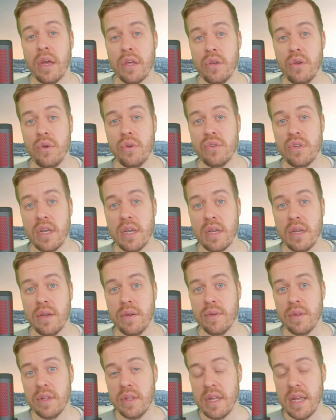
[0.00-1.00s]
using
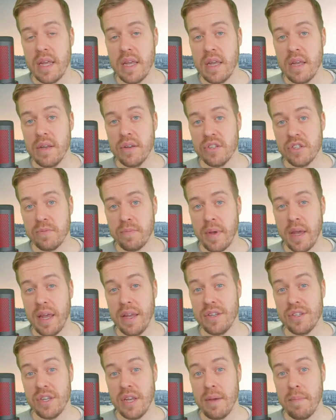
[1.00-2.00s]
the
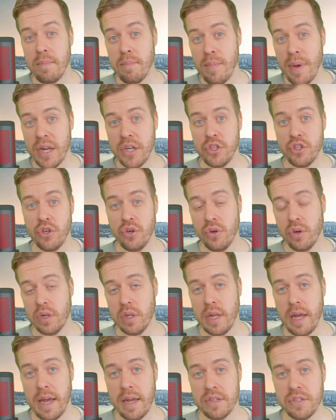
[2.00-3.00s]
spaCy Matcher
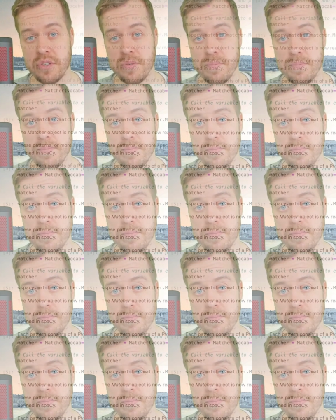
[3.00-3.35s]
class.